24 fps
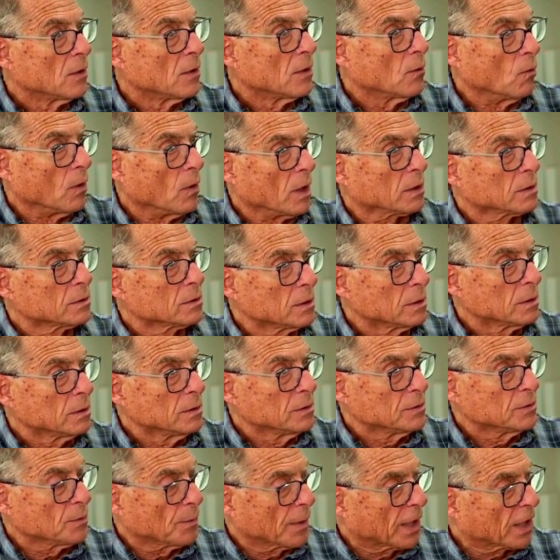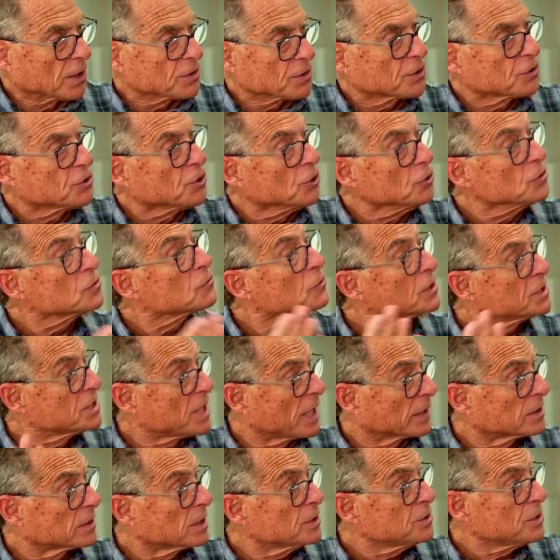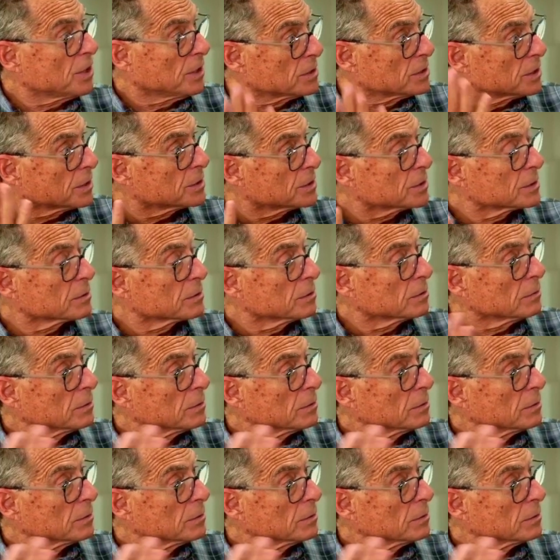Well, because Jews rejected Jesus,